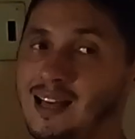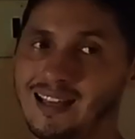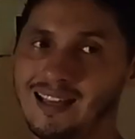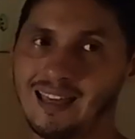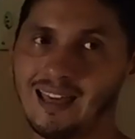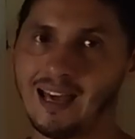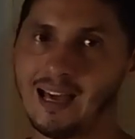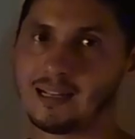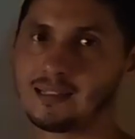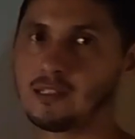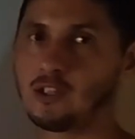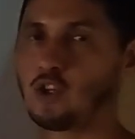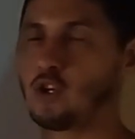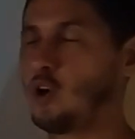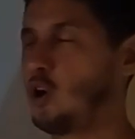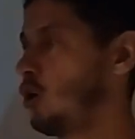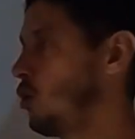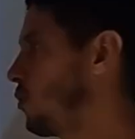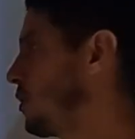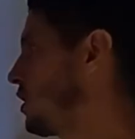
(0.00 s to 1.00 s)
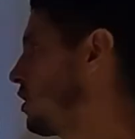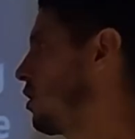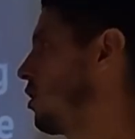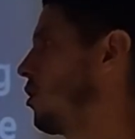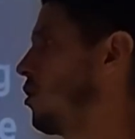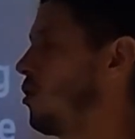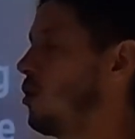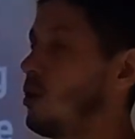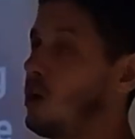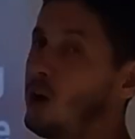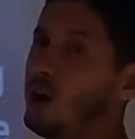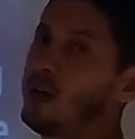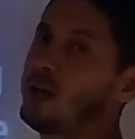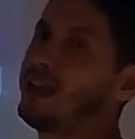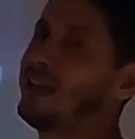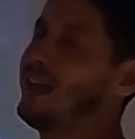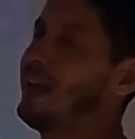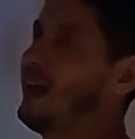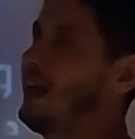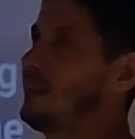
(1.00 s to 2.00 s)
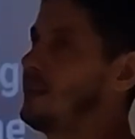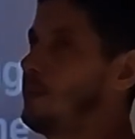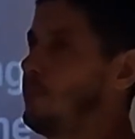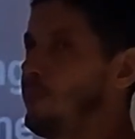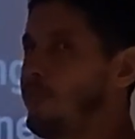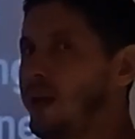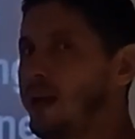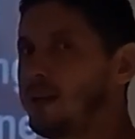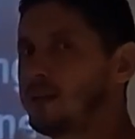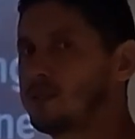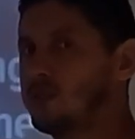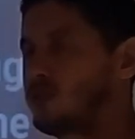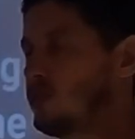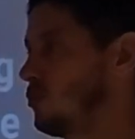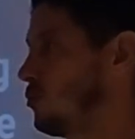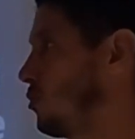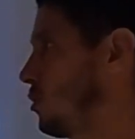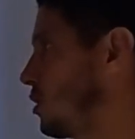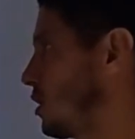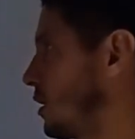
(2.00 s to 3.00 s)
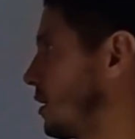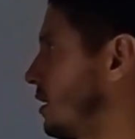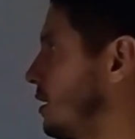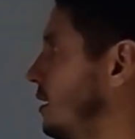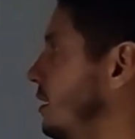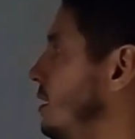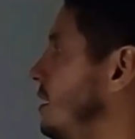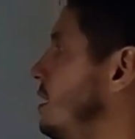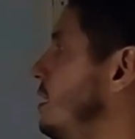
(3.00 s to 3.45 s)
get going or get back to work.